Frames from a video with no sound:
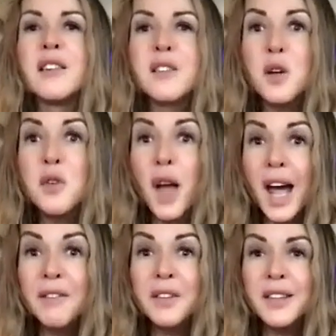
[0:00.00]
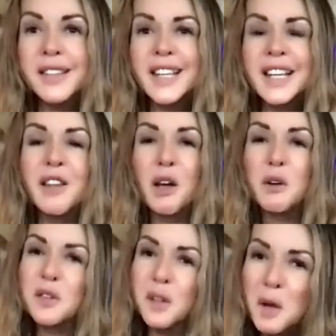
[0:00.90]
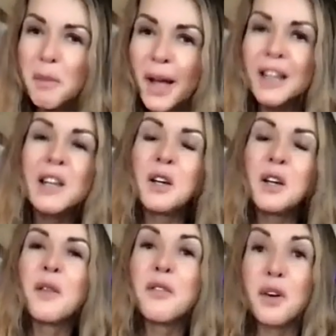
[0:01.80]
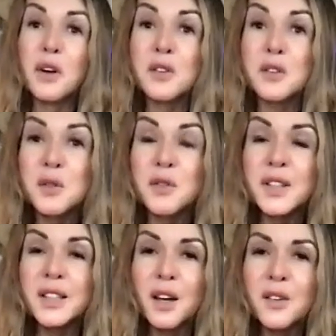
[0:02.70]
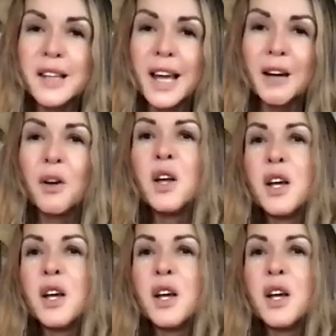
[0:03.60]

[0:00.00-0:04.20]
So if you haven't seen those, go back and look at the first 2 videos now,